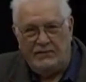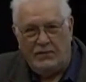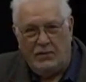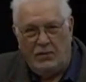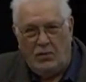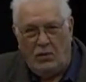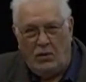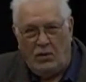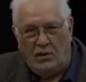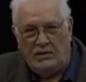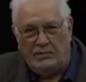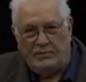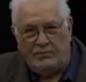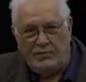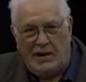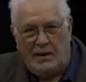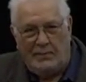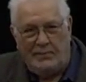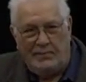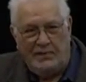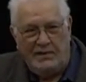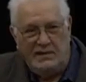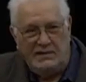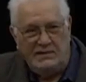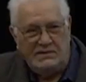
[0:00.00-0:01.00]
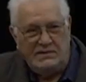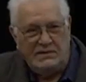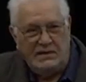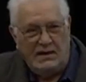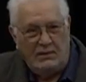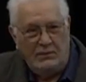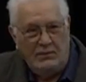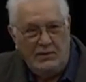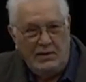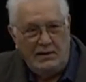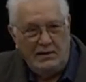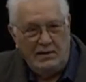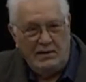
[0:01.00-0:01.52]
all the properties that
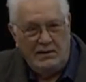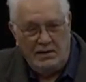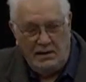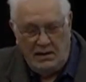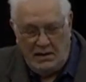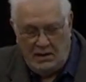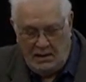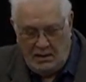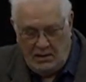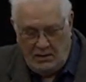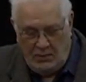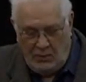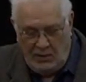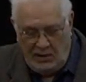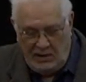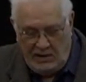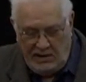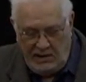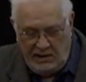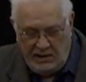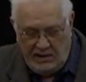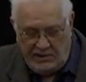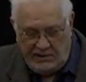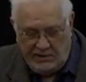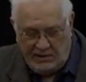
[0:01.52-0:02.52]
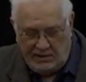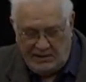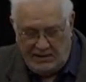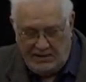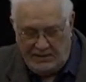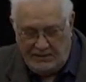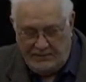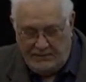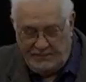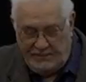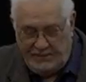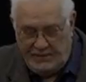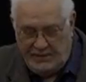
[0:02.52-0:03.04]
we needed to
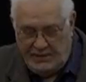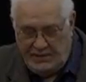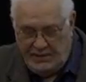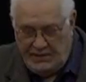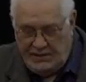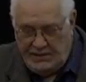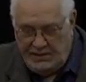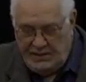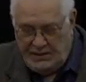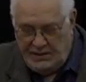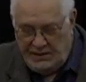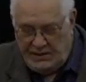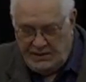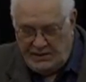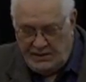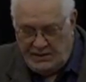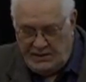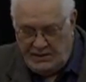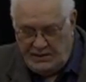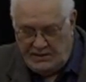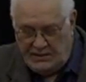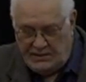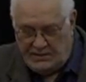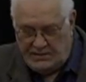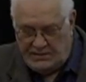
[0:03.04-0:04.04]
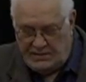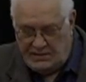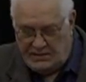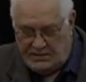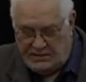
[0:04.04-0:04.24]
live is